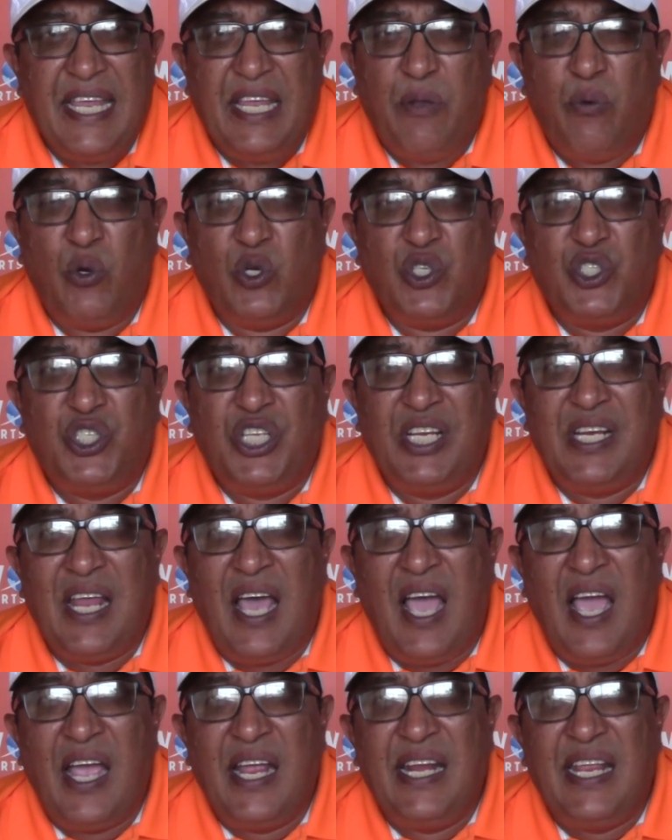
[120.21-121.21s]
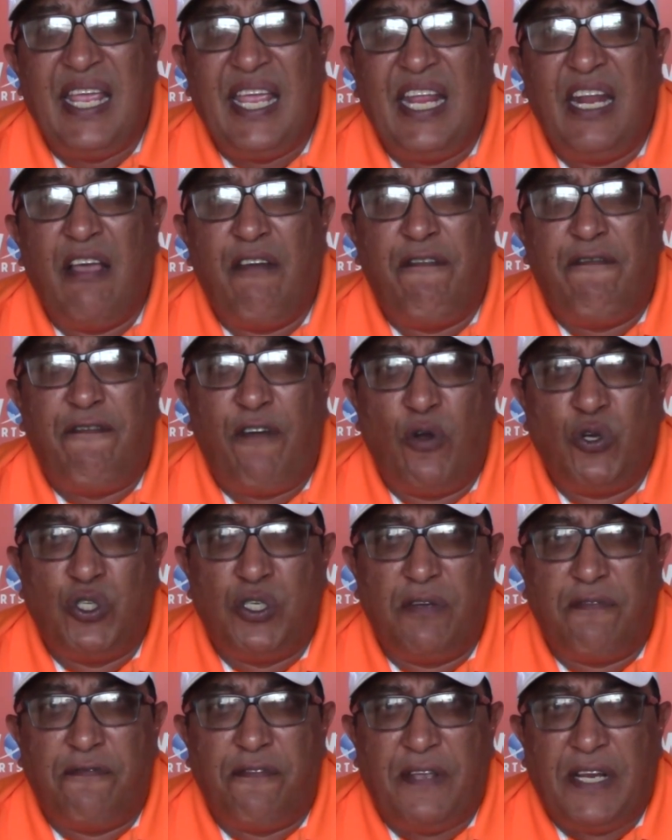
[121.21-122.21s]
He was denied in a
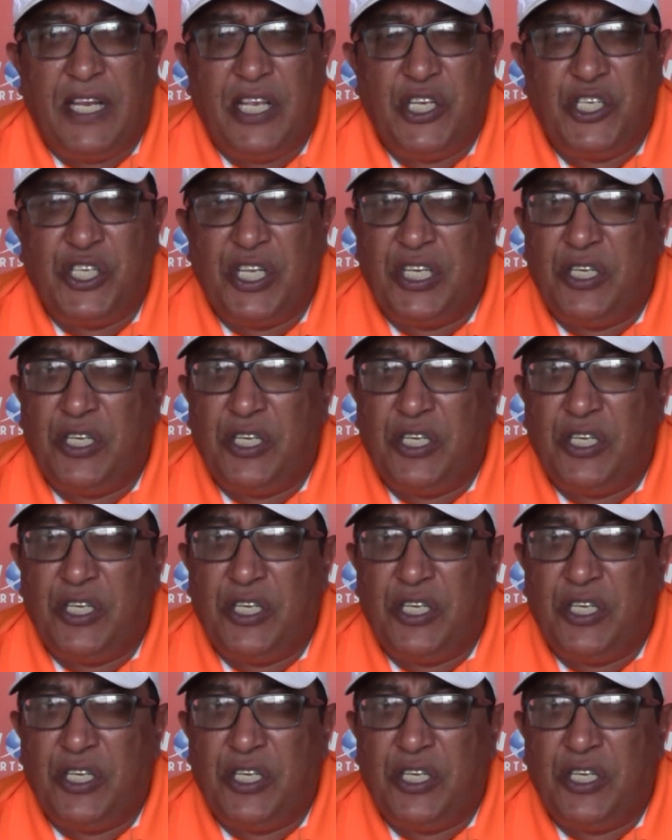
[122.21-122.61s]
photo finish.